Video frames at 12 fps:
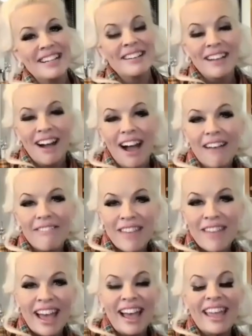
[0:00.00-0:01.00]
and
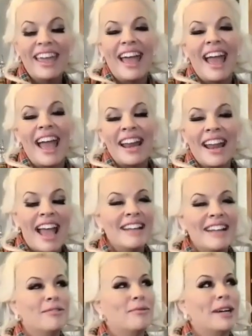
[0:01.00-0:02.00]
Coffee again,
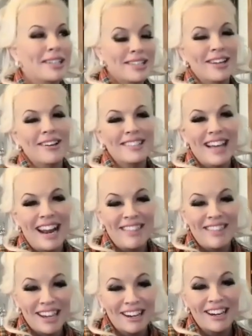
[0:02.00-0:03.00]
and we're so excited
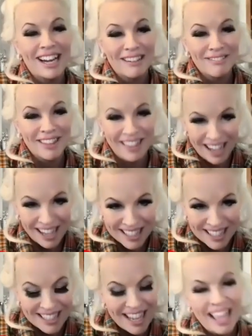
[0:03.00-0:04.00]
that you're here with
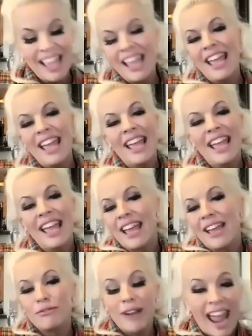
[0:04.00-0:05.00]
us.
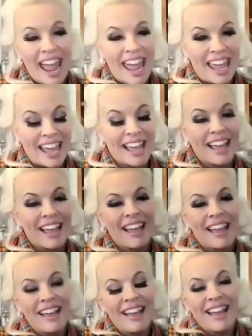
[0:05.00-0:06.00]
Ray,
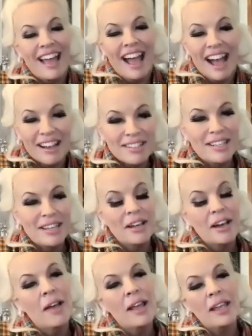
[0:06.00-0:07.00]
how's it
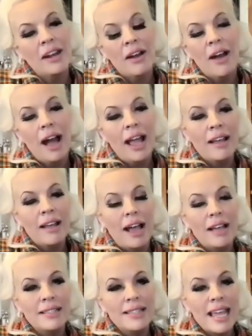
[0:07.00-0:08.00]
going?
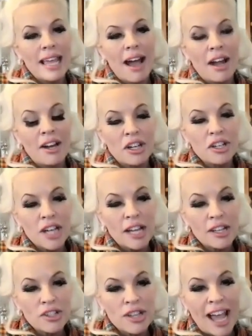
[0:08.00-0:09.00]
I see on your
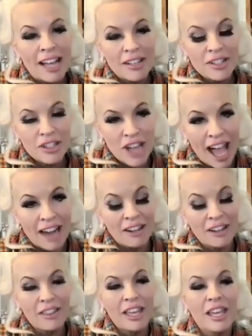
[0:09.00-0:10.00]
TouchNet
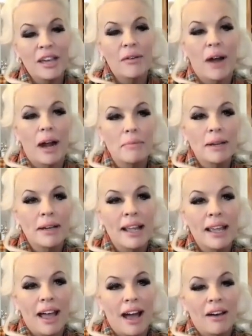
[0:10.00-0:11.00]
channel that you are
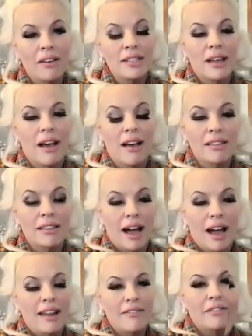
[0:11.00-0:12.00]
putting out a
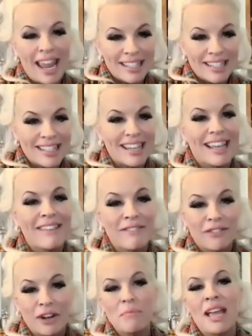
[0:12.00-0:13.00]
lot of great
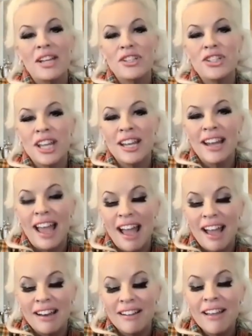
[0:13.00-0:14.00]
information
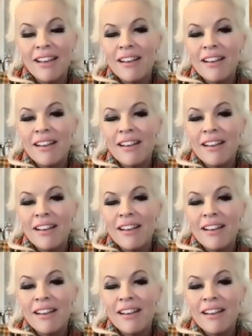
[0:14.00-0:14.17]
and